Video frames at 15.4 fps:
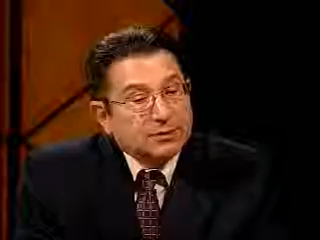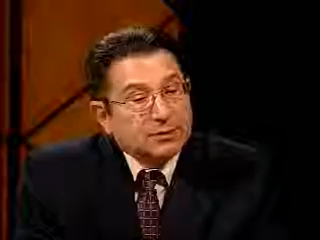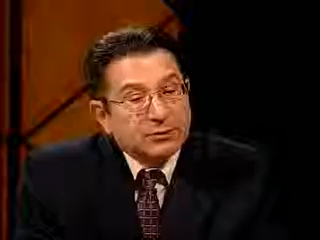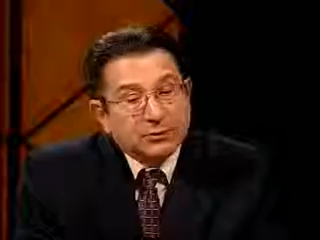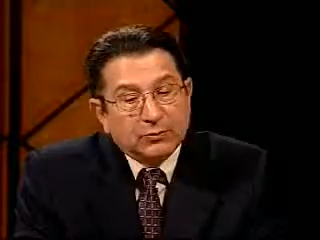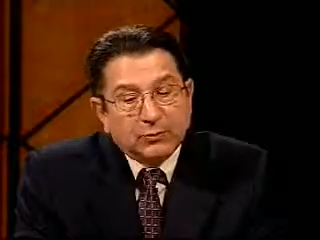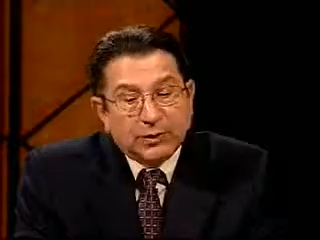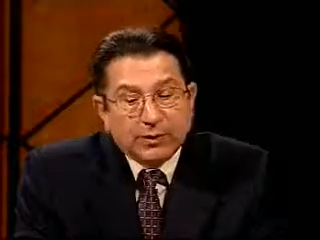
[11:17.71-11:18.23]
to
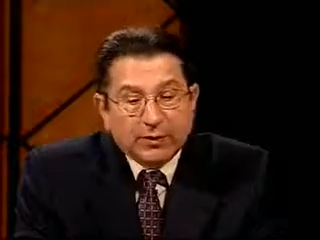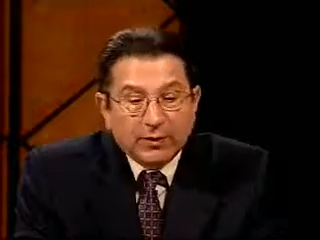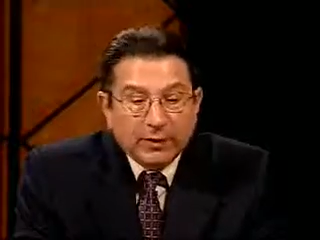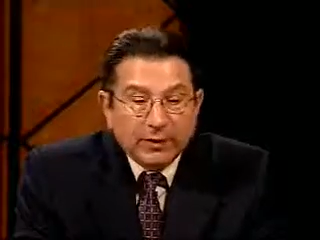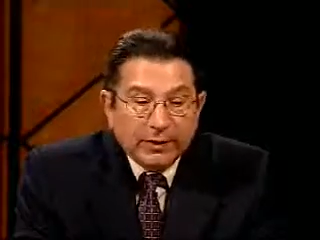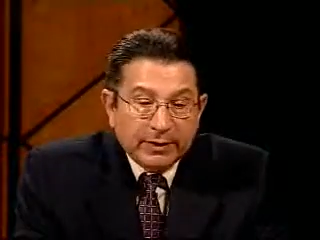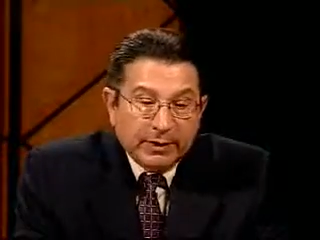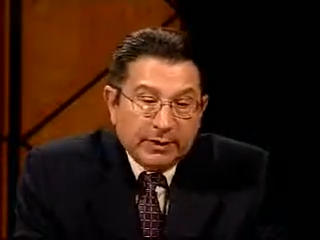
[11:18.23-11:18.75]
do with,
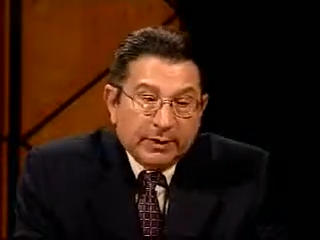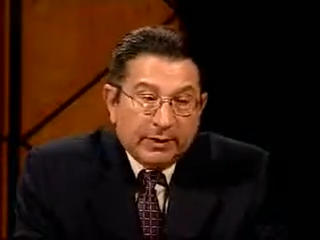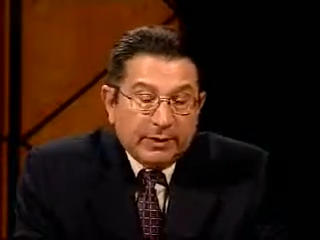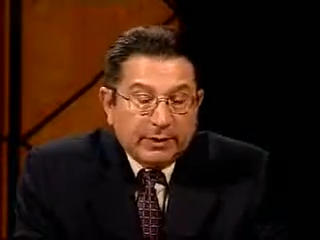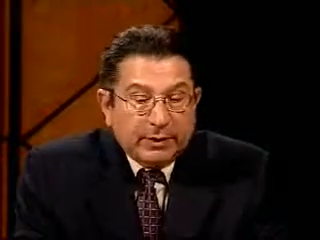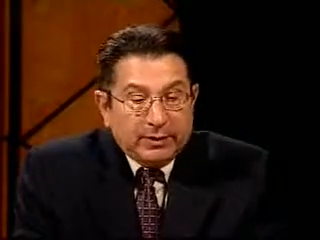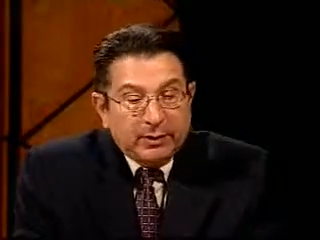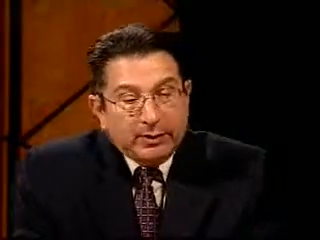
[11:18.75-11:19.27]

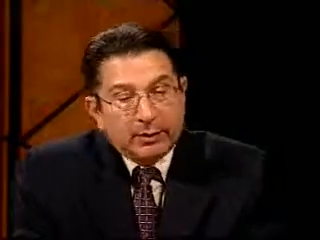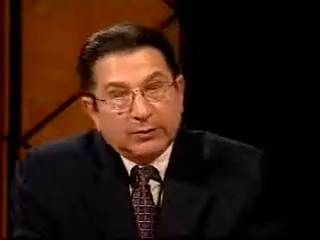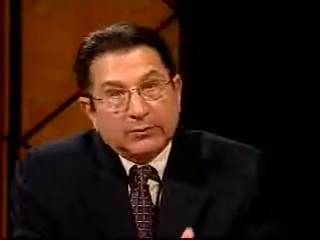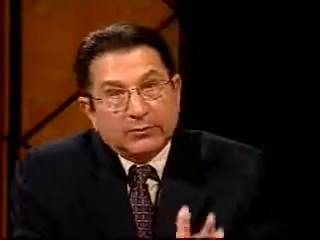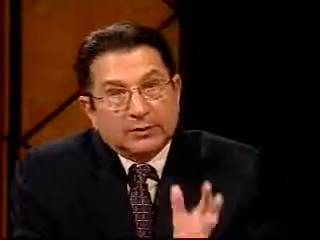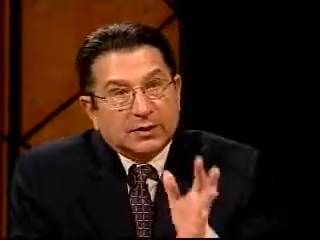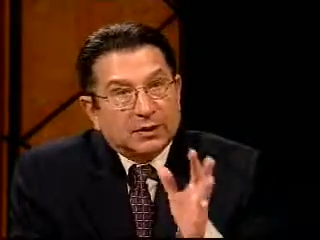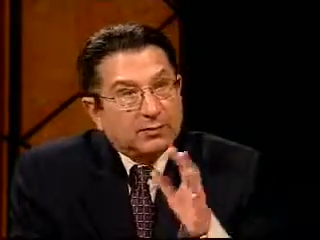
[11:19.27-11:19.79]
you know,
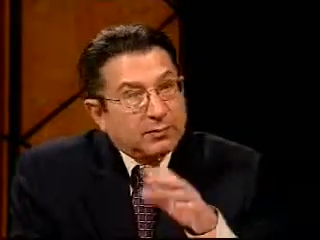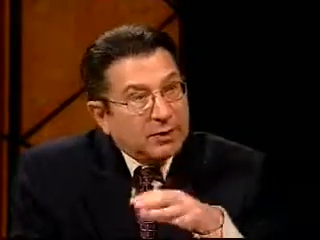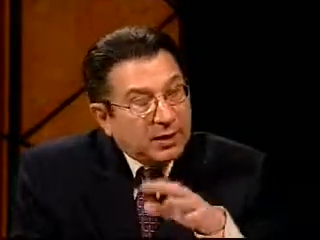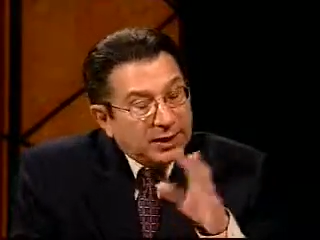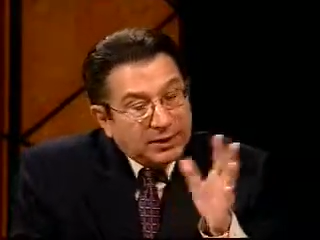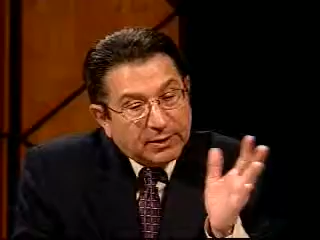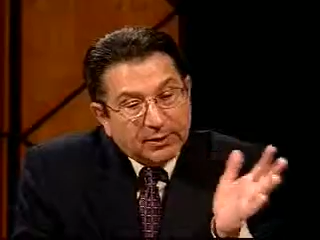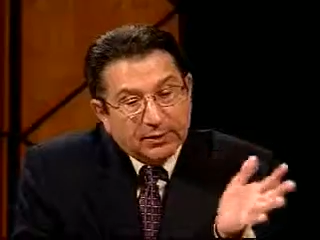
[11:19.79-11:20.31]
some
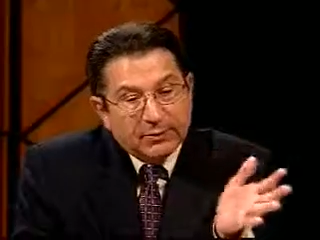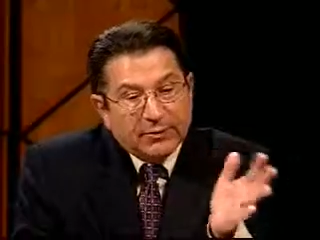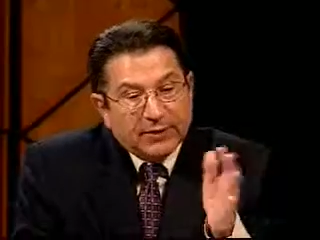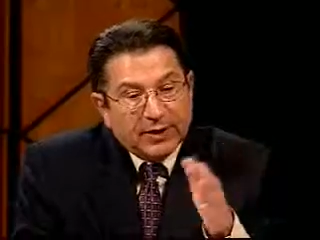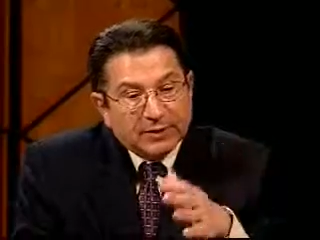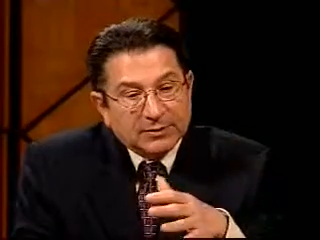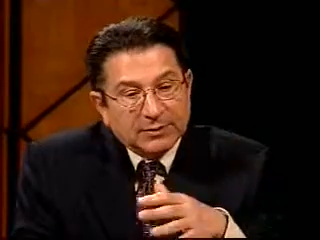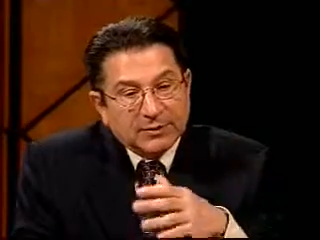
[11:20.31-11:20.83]

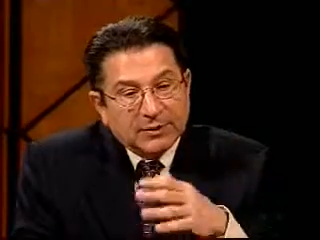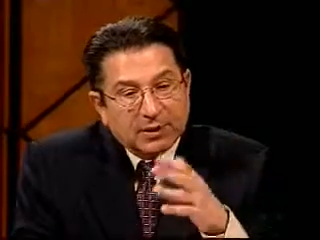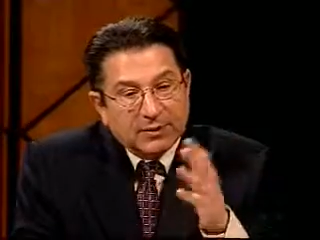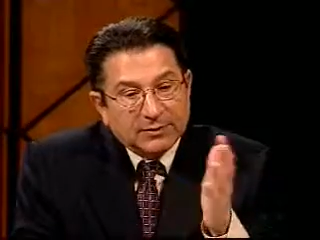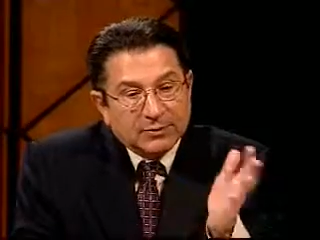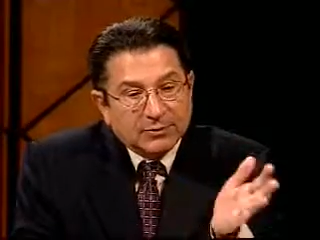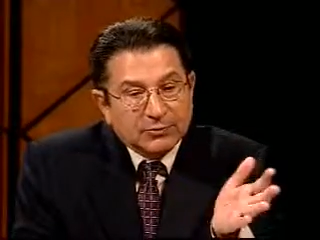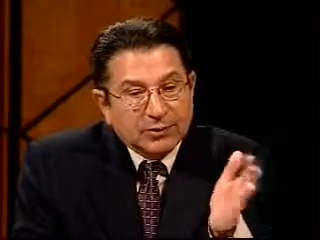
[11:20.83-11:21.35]

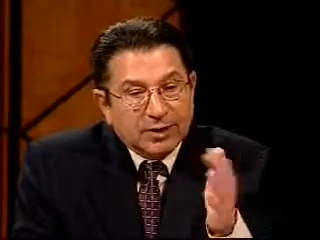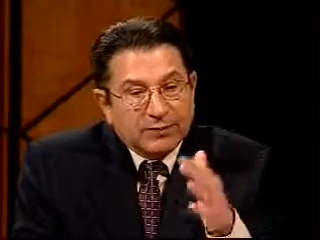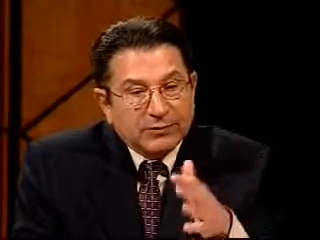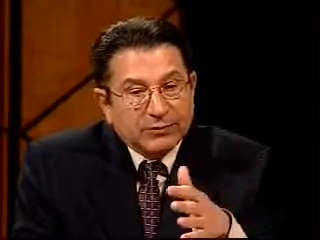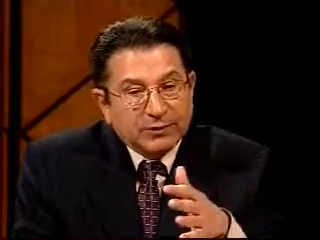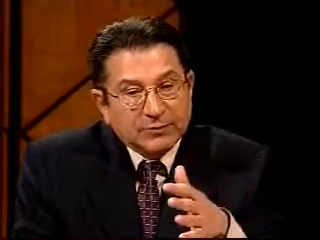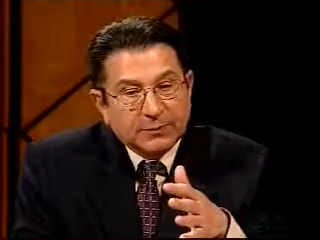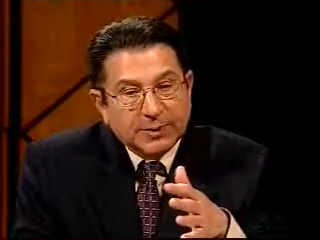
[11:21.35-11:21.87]
$900,000 in
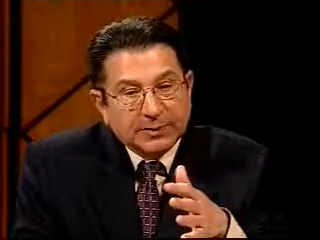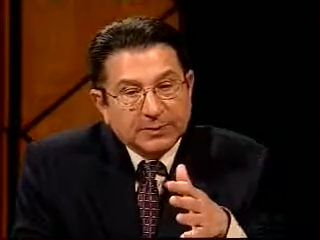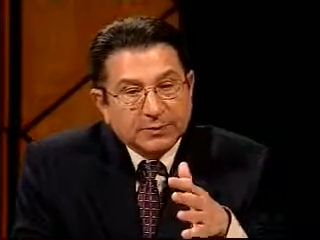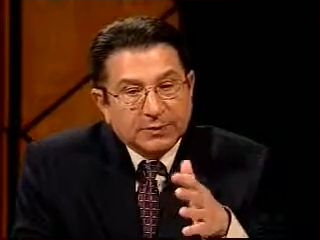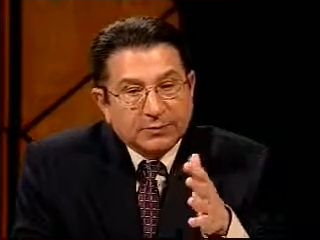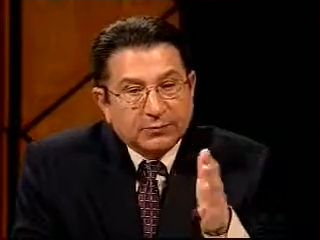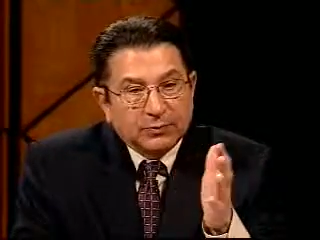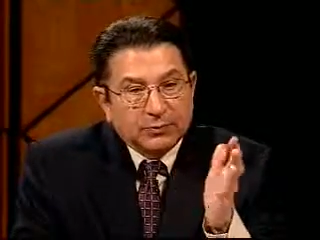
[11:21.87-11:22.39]
travel
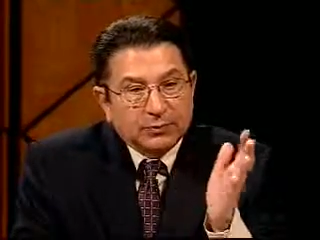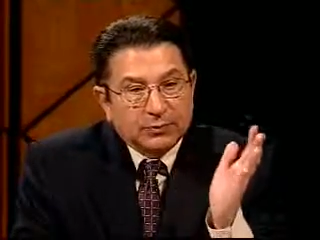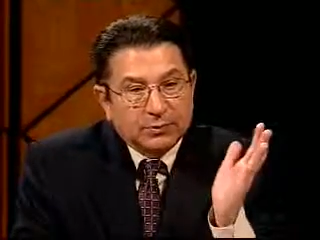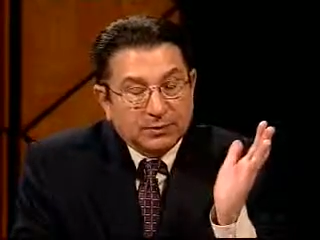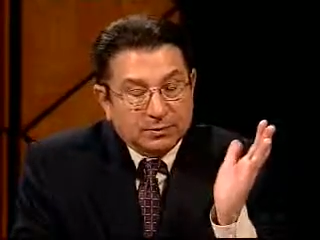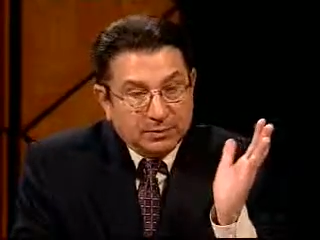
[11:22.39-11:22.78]
expenses, which,